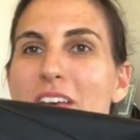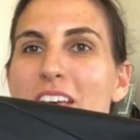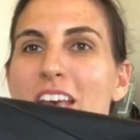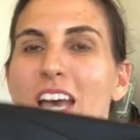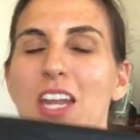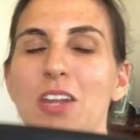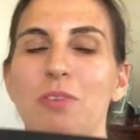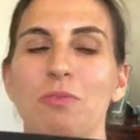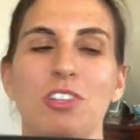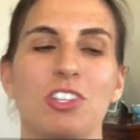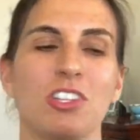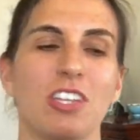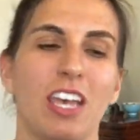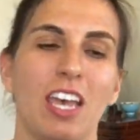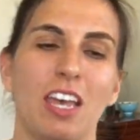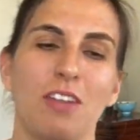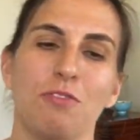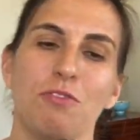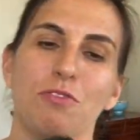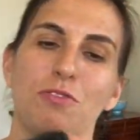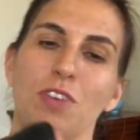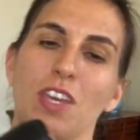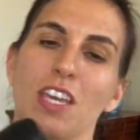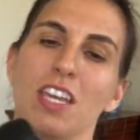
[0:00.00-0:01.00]
I kind of wish they
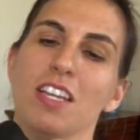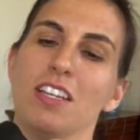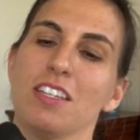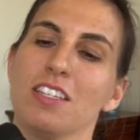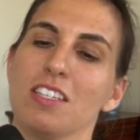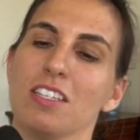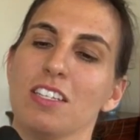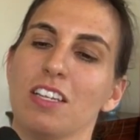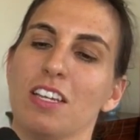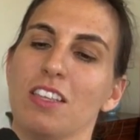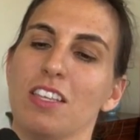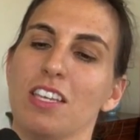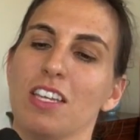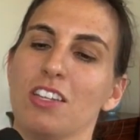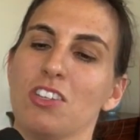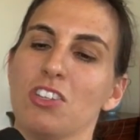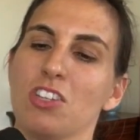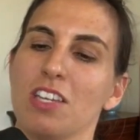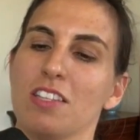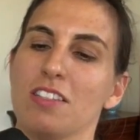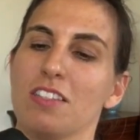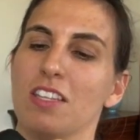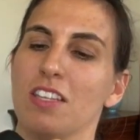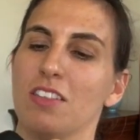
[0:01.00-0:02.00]
had feet. I think
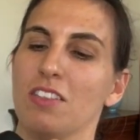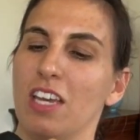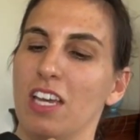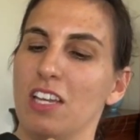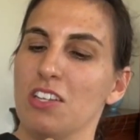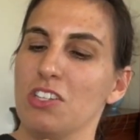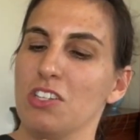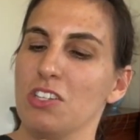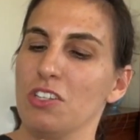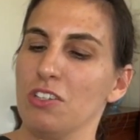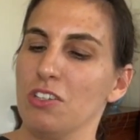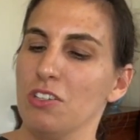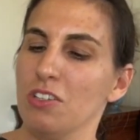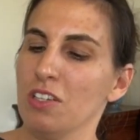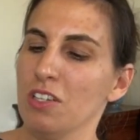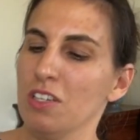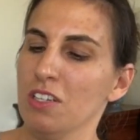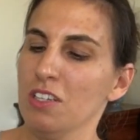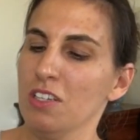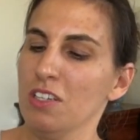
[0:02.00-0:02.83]
Jess said that too.